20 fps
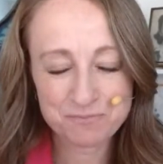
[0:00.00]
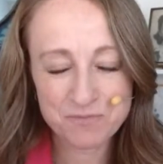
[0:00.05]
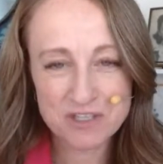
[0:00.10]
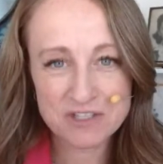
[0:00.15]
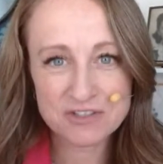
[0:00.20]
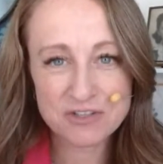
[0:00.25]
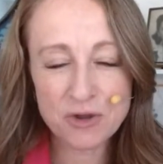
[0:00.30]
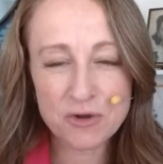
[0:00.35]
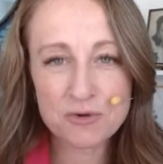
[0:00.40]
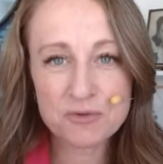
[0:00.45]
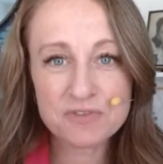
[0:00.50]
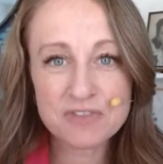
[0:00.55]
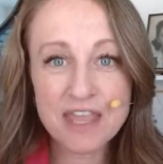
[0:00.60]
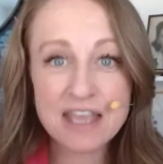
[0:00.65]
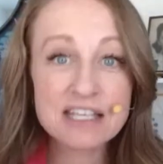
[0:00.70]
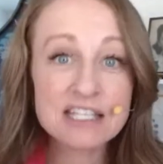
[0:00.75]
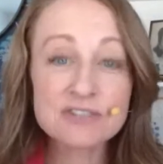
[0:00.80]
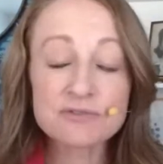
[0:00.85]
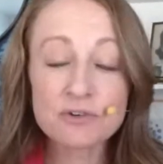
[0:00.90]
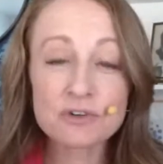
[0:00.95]
So
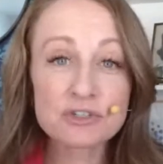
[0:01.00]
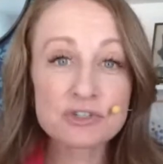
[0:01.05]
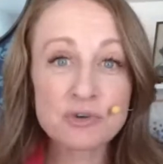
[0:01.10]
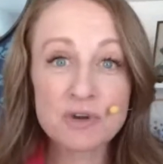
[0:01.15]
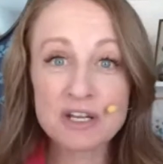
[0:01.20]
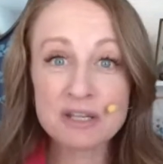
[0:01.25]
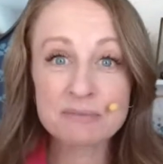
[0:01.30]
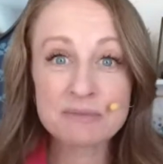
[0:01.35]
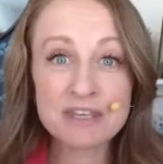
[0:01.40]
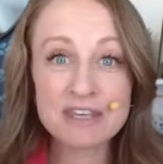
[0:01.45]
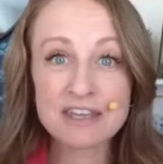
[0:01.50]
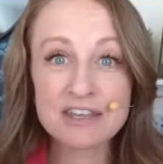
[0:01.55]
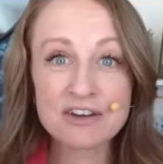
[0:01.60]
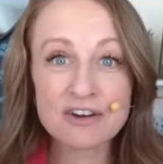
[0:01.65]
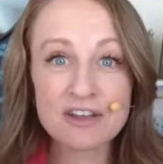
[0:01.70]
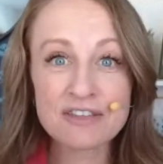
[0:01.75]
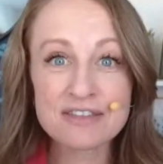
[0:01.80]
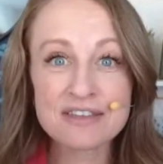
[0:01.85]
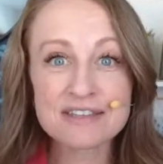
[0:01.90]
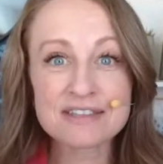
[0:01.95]
thanks for joining me here
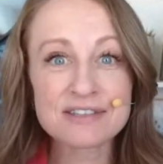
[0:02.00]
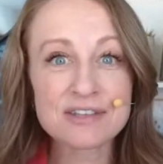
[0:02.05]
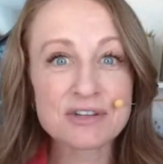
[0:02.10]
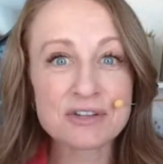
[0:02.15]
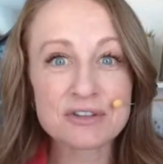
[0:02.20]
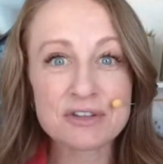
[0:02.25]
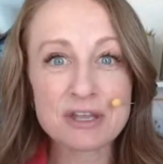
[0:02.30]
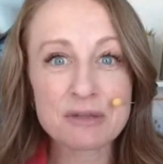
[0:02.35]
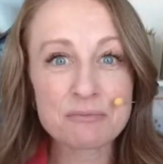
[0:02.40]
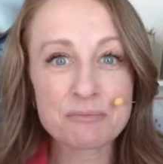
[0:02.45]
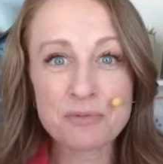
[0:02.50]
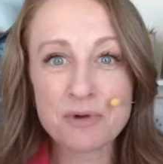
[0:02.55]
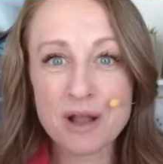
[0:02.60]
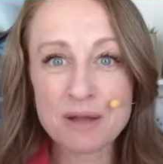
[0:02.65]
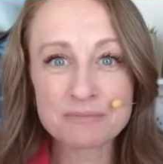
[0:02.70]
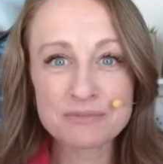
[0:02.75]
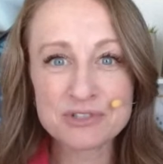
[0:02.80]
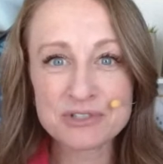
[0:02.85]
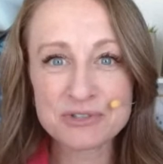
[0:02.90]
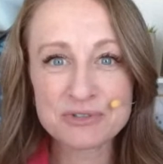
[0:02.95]
on this little
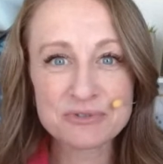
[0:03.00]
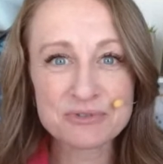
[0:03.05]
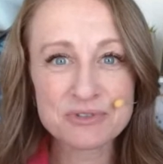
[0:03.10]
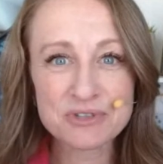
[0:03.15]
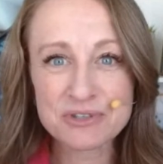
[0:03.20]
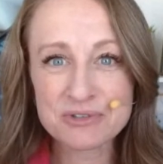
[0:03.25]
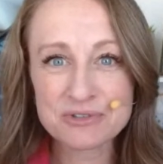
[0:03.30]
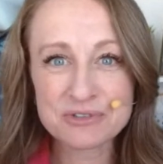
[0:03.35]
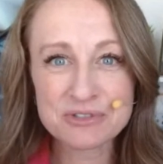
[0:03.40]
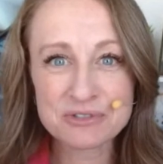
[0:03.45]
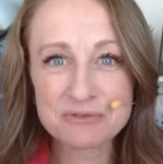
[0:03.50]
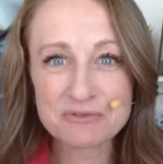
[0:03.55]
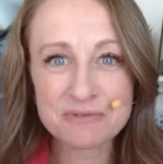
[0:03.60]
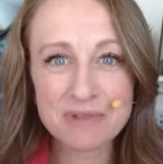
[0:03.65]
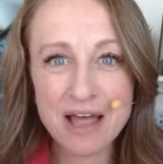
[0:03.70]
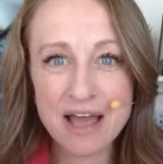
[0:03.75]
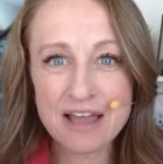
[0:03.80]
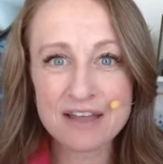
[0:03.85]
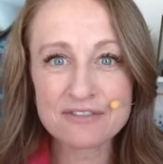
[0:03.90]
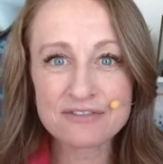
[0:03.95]
impromptu YouTube
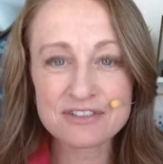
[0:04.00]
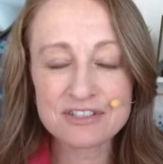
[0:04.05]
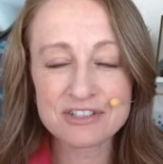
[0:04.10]
Live